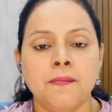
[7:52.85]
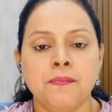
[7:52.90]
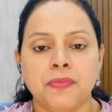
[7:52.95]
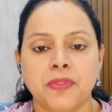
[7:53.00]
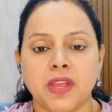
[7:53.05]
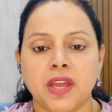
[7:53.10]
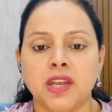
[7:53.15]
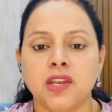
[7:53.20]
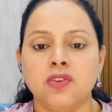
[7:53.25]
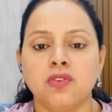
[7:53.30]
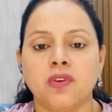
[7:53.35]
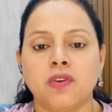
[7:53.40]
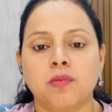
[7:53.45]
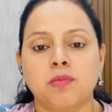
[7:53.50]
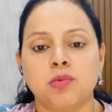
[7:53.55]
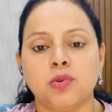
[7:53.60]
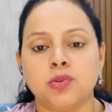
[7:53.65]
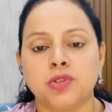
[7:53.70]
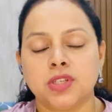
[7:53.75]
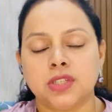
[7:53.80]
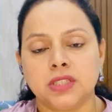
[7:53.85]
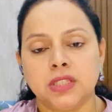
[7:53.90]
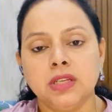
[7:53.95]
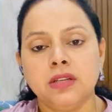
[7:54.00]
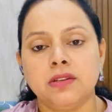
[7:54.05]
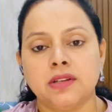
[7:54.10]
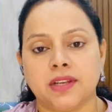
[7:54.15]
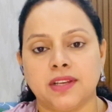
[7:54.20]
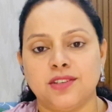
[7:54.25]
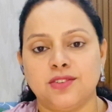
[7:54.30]
and you have uploaded the
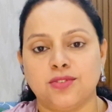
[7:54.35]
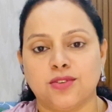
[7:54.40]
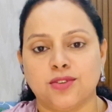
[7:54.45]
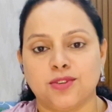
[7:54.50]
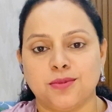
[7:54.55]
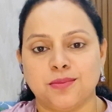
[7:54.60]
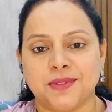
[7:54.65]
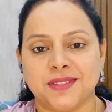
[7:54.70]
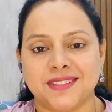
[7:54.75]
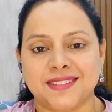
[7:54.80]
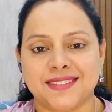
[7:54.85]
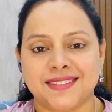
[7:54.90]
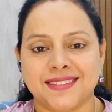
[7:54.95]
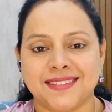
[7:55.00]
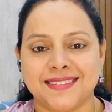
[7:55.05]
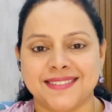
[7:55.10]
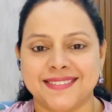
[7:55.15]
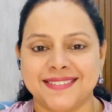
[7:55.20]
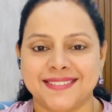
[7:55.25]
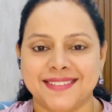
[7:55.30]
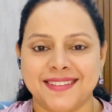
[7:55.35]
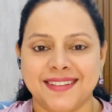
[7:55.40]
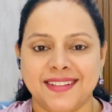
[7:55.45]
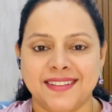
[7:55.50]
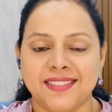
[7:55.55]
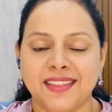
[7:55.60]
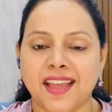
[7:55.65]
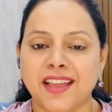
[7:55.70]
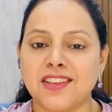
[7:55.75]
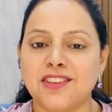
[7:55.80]
right documents.
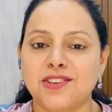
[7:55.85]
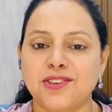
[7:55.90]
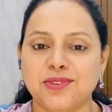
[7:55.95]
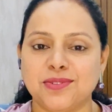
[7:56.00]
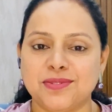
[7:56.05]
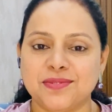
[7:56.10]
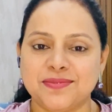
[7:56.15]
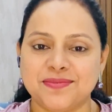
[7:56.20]
Thank you.